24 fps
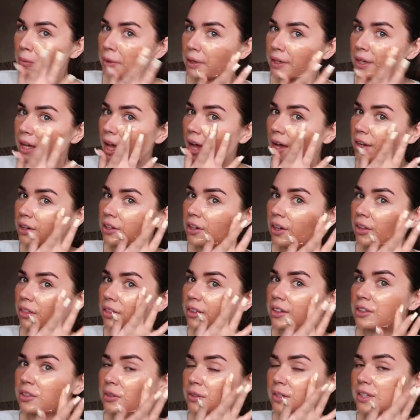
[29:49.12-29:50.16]
But yeah,
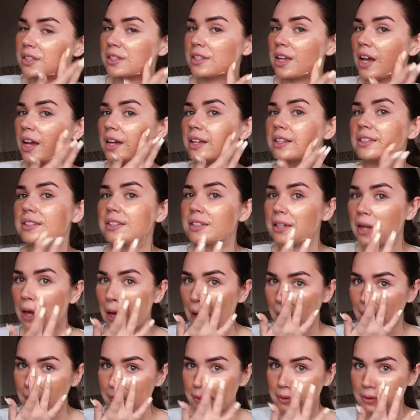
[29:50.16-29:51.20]
nothing too exciting
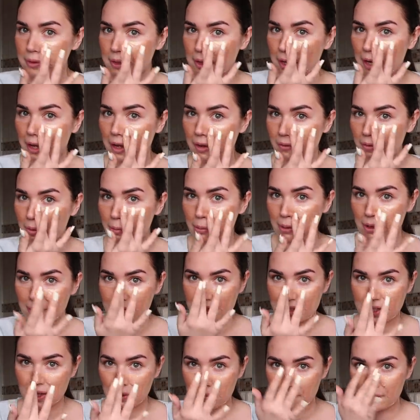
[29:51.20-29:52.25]
tonight. I'm just gonna have a bit of
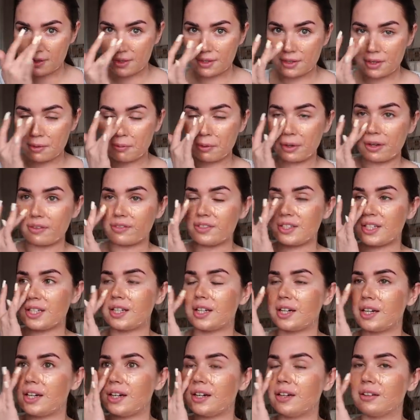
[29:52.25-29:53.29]
salmon, a bit of
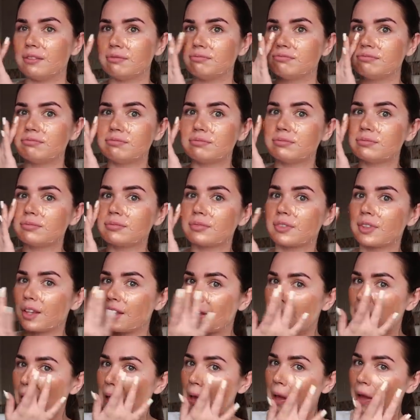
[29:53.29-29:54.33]
dinner,
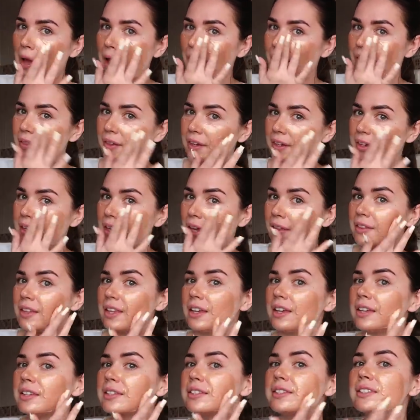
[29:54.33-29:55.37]
and then get
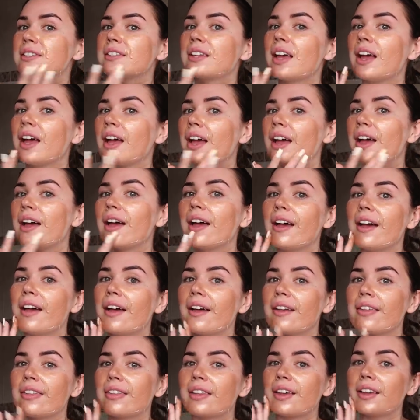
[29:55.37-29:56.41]
this
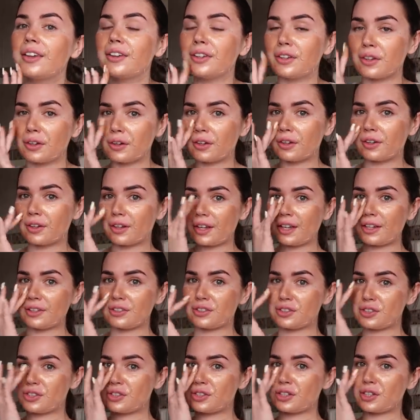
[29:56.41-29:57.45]
essay done.
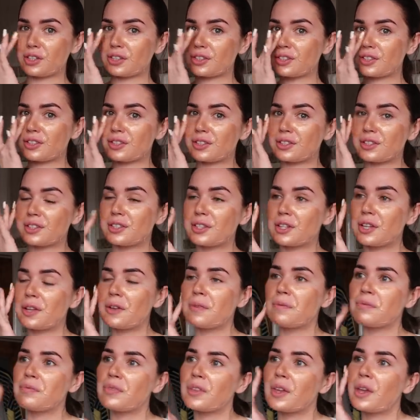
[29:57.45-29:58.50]
It's just
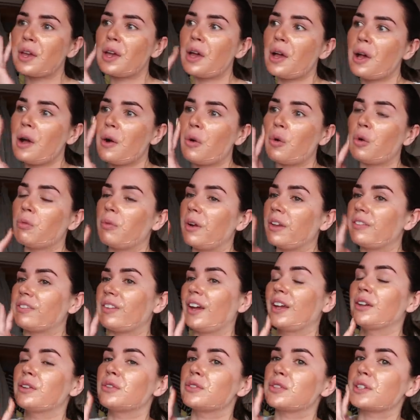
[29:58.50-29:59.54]
all my
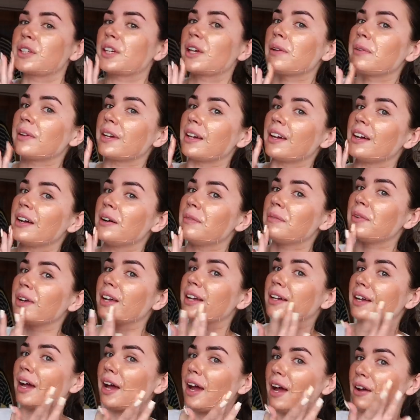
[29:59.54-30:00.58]
finals are coming up.
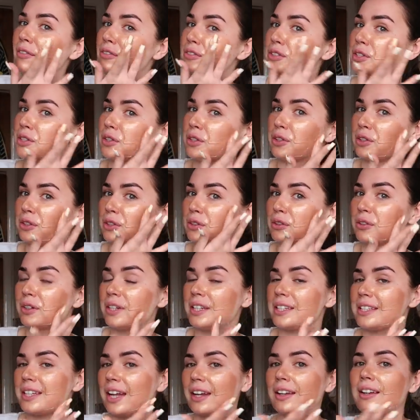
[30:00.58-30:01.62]
Like, I have two
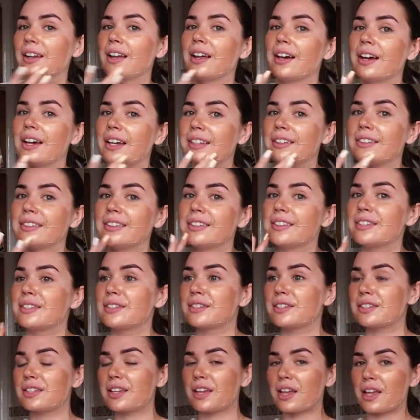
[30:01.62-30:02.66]

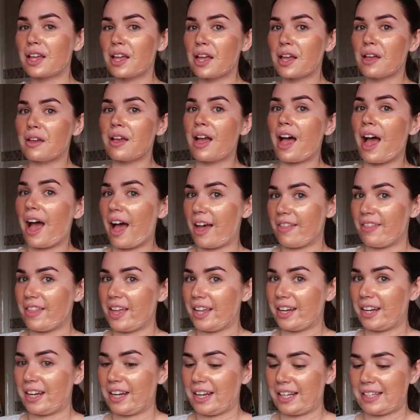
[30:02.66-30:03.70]
deadlines and
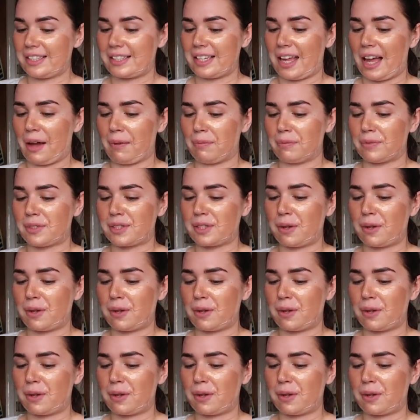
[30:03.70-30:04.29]
then an exam.